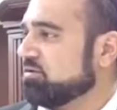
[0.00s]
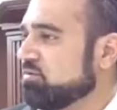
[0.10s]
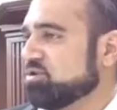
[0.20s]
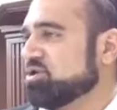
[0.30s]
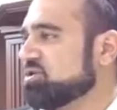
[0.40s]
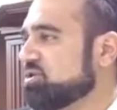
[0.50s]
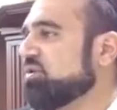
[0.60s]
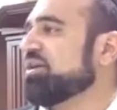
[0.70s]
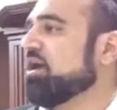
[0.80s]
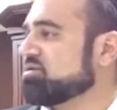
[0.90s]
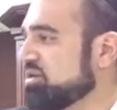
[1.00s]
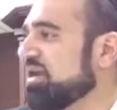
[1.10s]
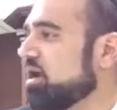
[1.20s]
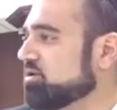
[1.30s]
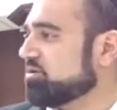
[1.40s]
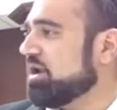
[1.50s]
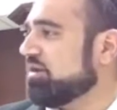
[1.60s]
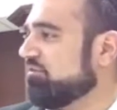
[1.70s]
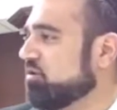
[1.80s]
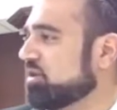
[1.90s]
which is $3,800 out
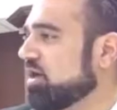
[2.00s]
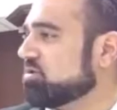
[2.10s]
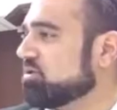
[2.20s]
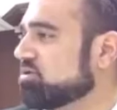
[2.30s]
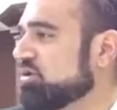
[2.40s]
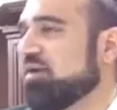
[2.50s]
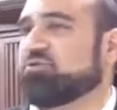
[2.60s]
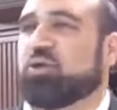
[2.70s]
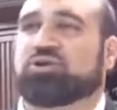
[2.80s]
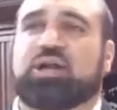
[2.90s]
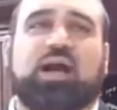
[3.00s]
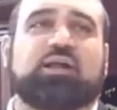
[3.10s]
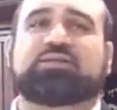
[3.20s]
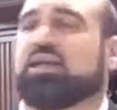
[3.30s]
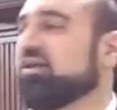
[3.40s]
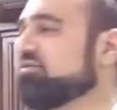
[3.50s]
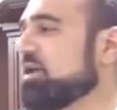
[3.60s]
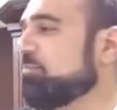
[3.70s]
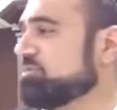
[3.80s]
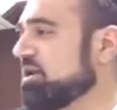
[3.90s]
of the $4,000. So they have $200, they give
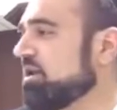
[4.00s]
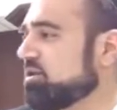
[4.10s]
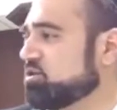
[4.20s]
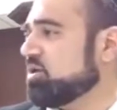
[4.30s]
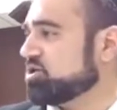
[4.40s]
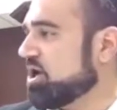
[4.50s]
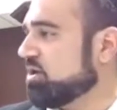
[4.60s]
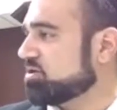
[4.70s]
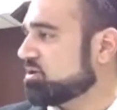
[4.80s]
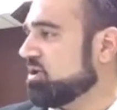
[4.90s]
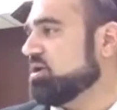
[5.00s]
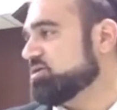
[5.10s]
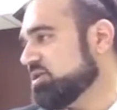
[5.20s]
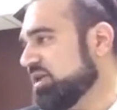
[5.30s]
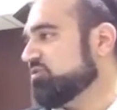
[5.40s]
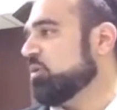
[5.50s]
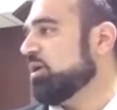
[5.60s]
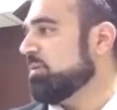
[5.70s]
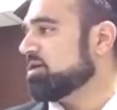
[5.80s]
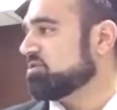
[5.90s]
10% of the $200. So they give
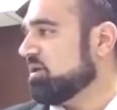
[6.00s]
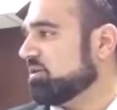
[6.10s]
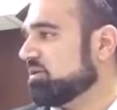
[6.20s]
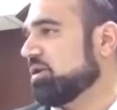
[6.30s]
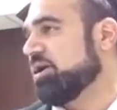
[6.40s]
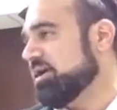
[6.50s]
$20 a month.